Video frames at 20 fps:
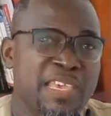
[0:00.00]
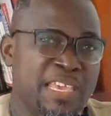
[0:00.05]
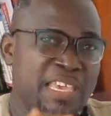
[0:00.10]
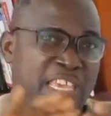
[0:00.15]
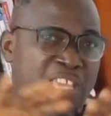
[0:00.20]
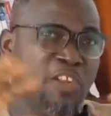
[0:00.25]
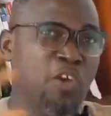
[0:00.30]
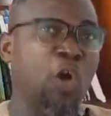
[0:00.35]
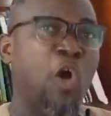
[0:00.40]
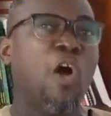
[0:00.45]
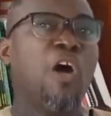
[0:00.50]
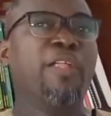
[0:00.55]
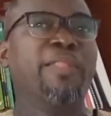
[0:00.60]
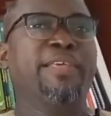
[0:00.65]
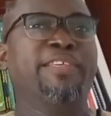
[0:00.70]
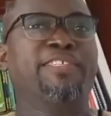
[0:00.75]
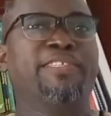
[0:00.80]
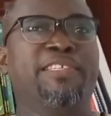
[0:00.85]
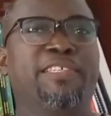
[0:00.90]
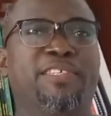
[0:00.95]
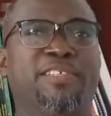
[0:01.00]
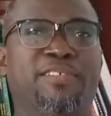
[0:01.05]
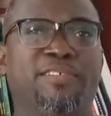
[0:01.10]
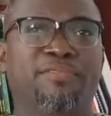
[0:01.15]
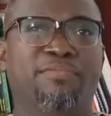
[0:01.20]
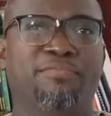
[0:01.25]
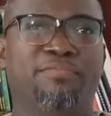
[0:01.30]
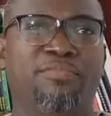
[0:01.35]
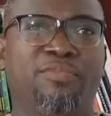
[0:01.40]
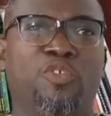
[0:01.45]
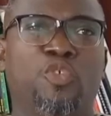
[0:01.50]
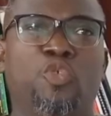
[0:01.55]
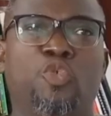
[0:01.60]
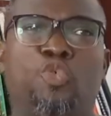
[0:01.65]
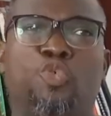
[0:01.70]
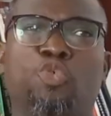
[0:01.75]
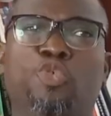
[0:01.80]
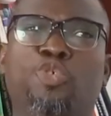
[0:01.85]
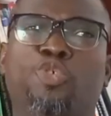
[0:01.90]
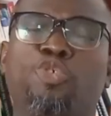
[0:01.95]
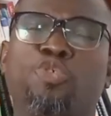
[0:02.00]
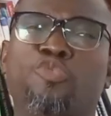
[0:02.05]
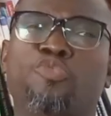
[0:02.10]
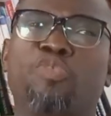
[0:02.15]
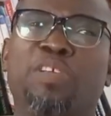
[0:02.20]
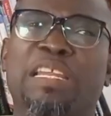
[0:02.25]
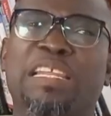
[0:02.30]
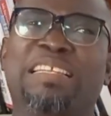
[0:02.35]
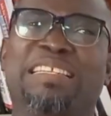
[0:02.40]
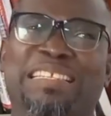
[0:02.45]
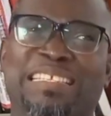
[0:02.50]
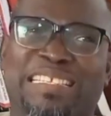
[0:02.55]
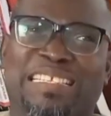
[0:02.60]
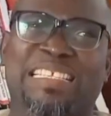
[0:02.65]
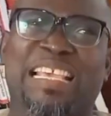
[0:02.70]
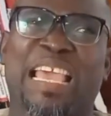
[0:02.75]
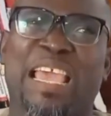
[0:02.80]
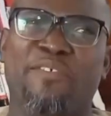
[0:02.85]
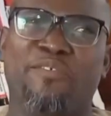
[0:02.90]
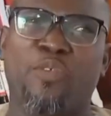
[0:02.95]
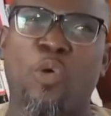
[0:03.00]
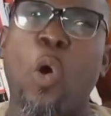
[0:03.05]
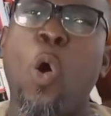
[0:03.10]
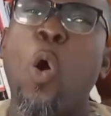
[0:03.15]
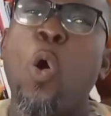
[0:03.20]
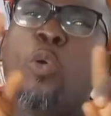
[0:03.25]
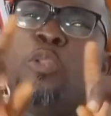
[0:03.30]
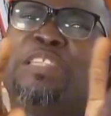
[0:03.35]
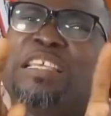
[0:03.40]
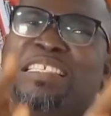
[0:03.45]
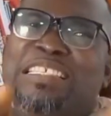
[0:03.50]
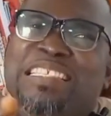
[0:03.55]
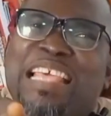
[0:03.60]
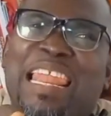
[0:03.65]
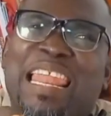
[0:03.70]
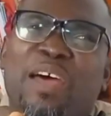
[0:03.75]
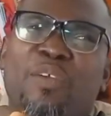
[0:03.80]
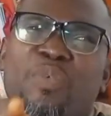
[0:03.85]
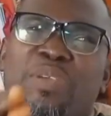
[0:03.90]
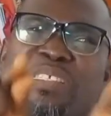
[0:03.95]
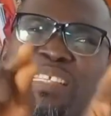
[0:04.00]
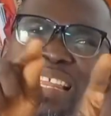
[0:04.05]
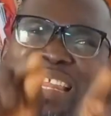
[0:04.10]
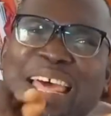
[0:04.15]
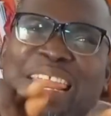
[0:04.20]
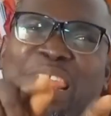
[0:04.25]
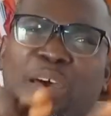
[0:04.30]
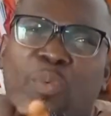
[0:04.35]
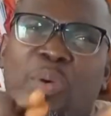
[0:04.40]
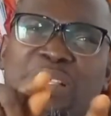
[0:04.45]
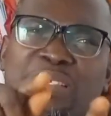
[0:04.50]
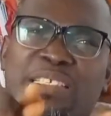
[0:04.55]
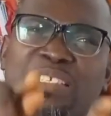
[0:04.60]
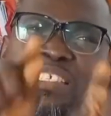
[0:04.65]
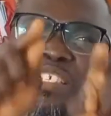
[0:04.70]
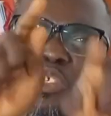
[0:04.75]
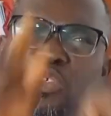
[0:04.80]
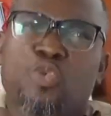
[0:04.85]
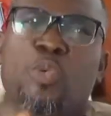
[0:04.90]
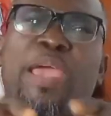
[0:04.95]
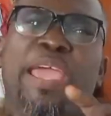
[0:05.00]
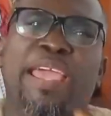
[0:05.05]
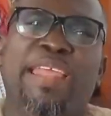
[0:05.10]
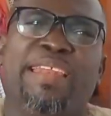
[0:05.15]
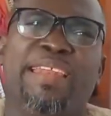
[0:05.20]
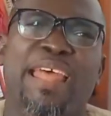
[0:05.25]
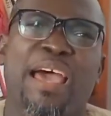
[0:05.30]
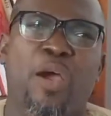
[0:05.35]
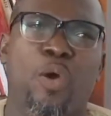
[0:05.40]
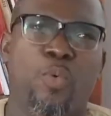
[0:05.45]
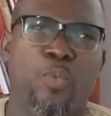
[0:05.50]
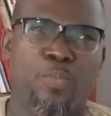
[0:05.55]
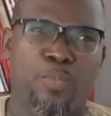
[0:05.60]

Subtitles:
In all honesty, do you really deserve all the salaries and allowances you earn now?